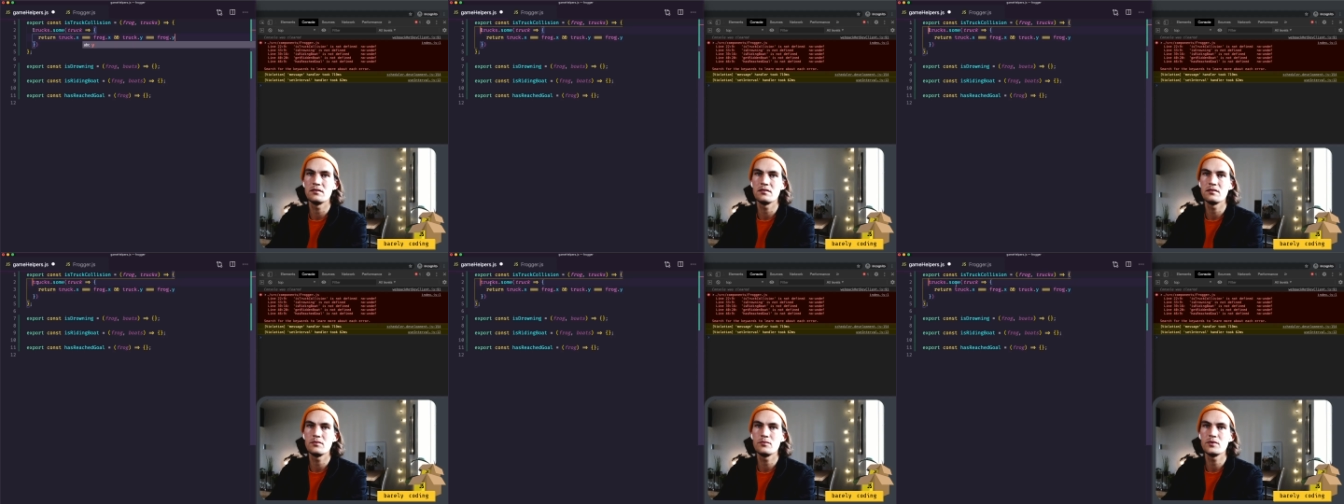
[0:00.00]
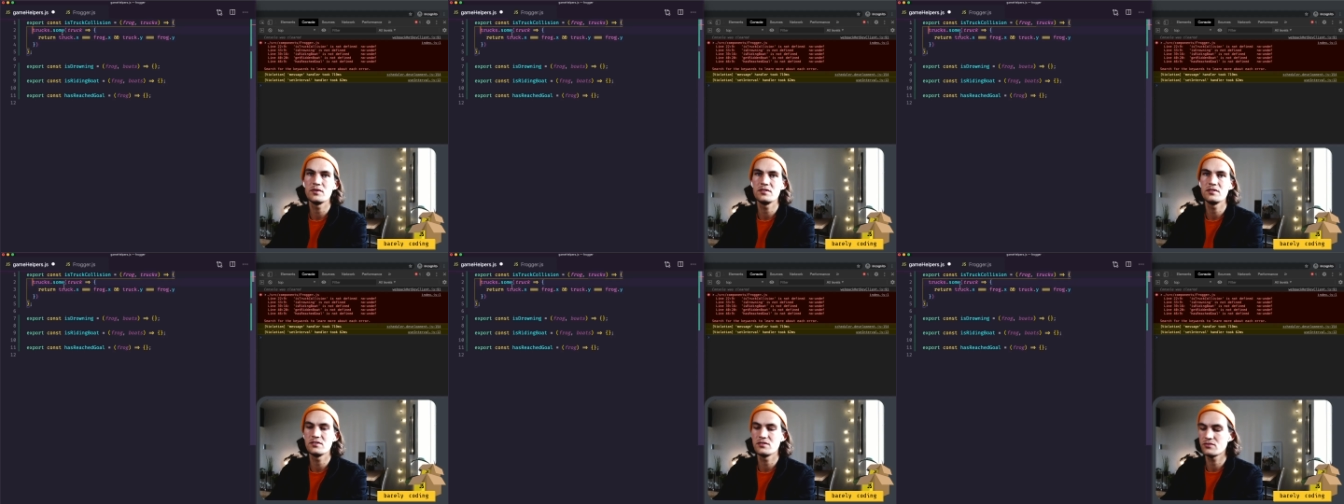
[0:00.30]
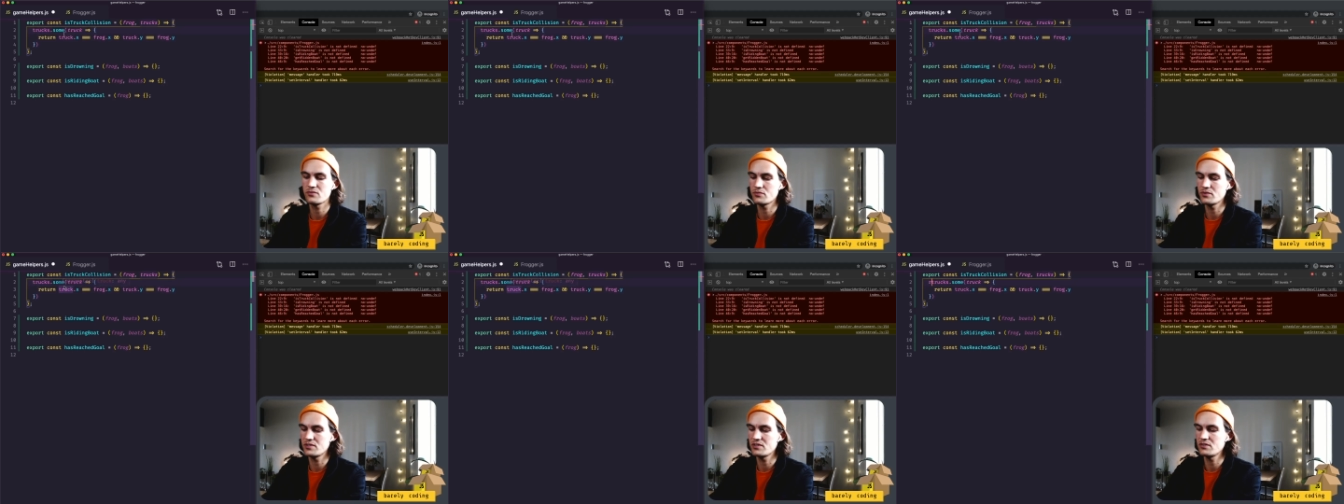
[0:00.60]
then we just
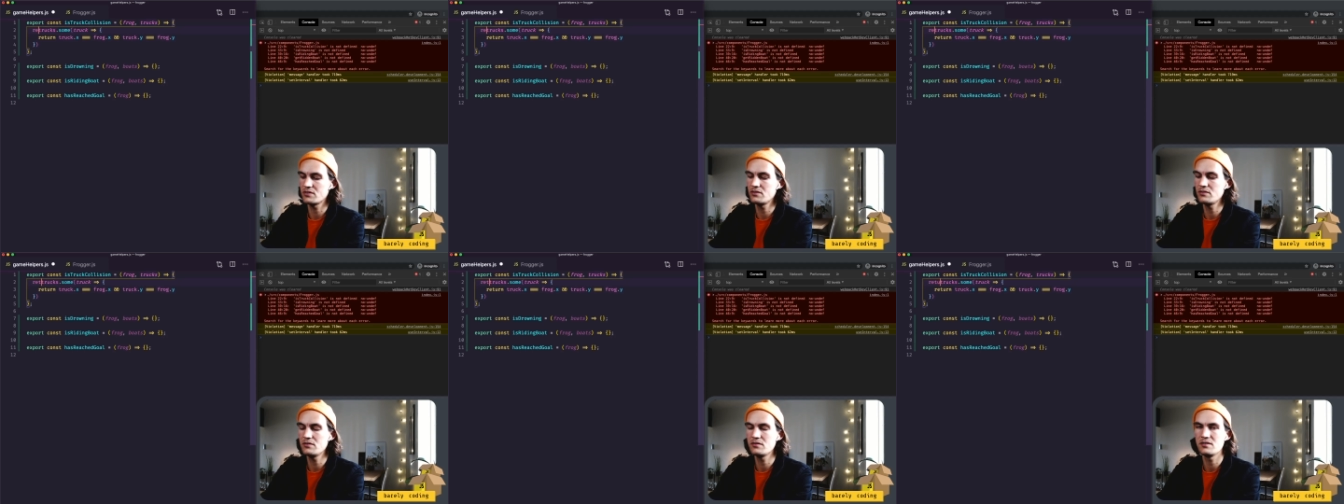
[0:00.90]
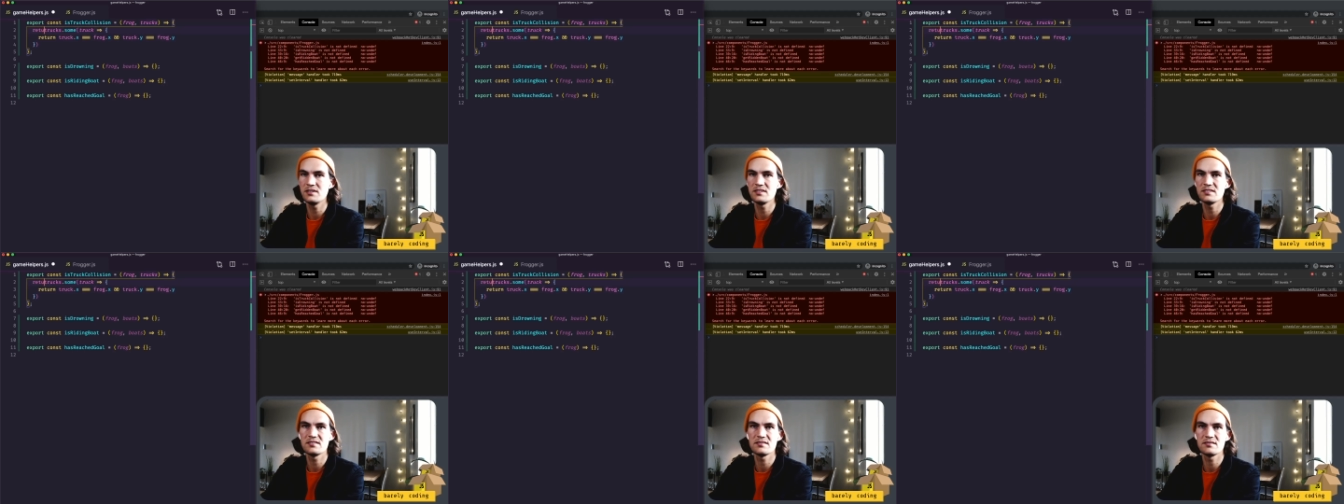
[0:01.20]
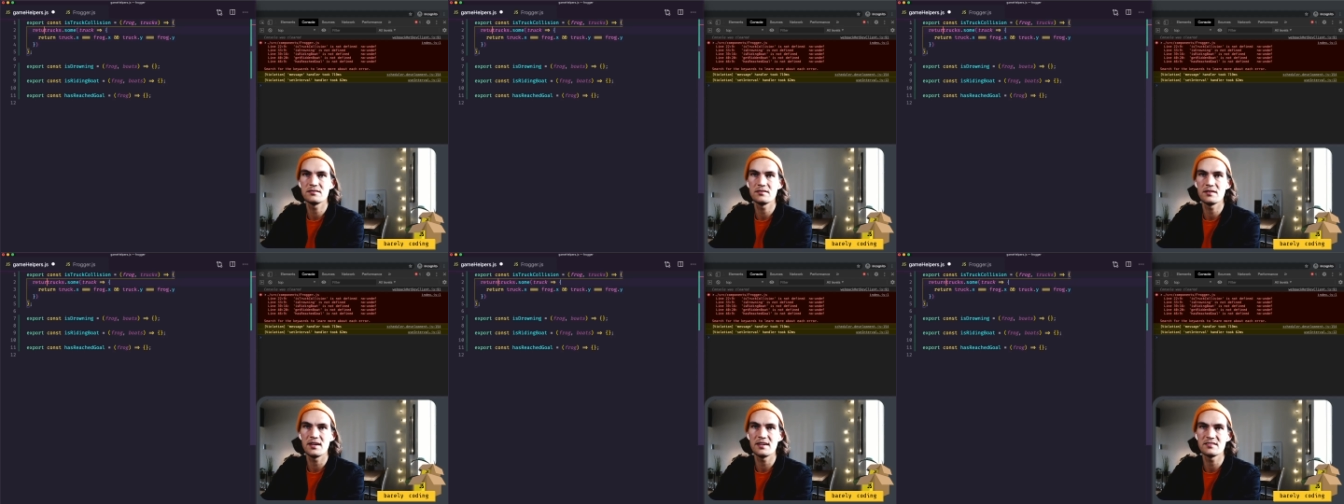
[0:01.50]
return this
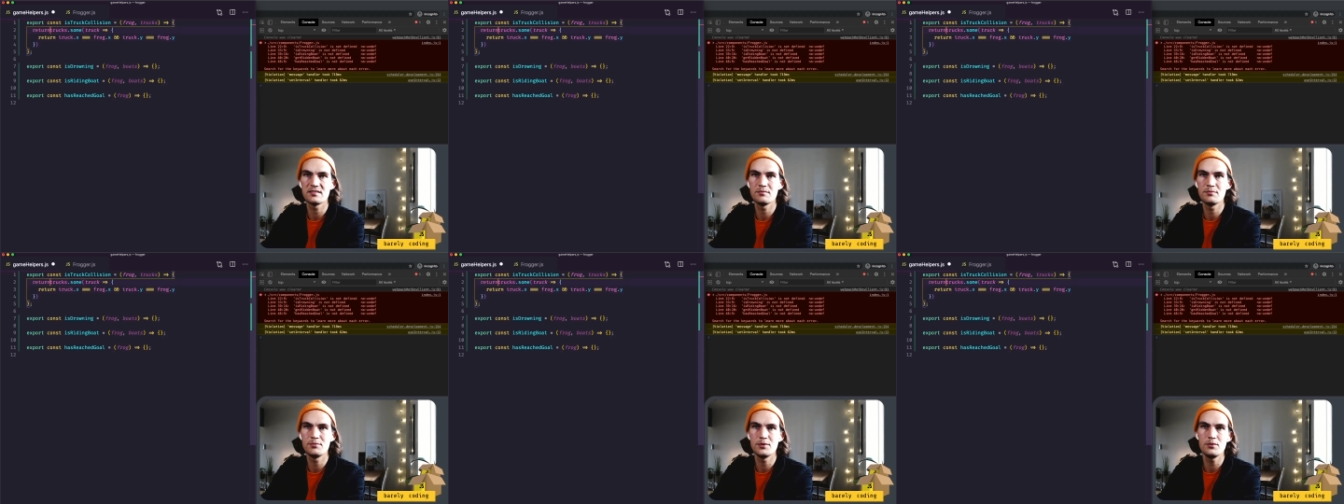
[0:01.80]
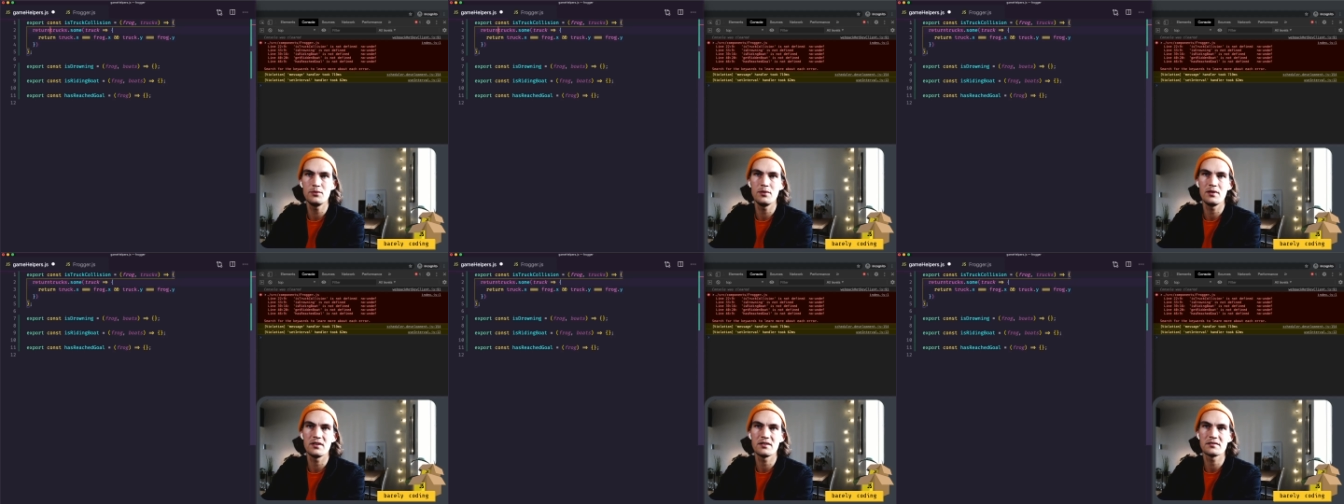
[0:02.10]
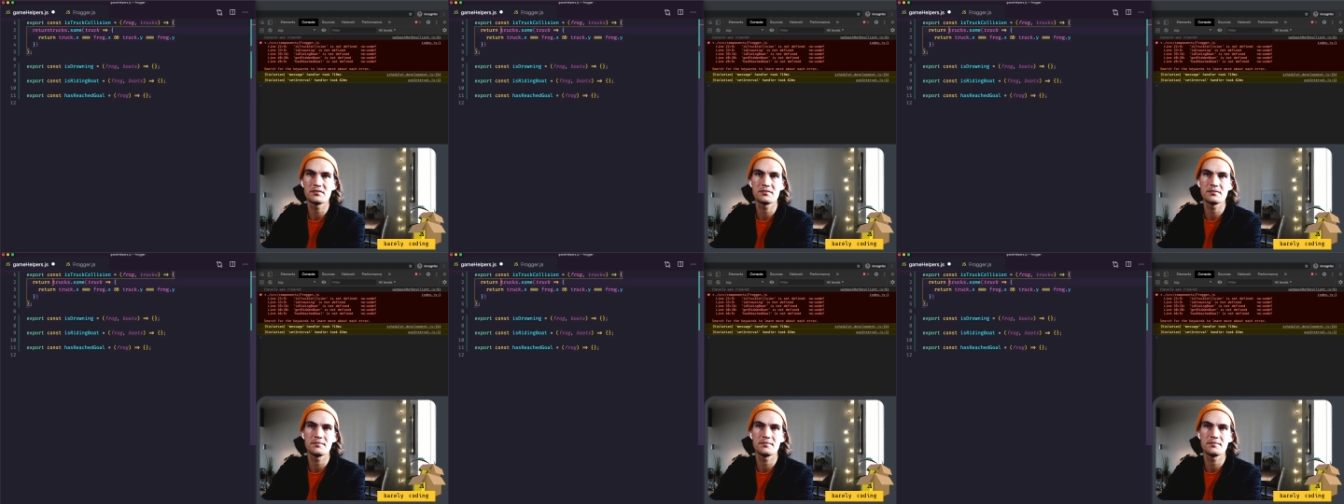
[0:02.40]
as a boolean.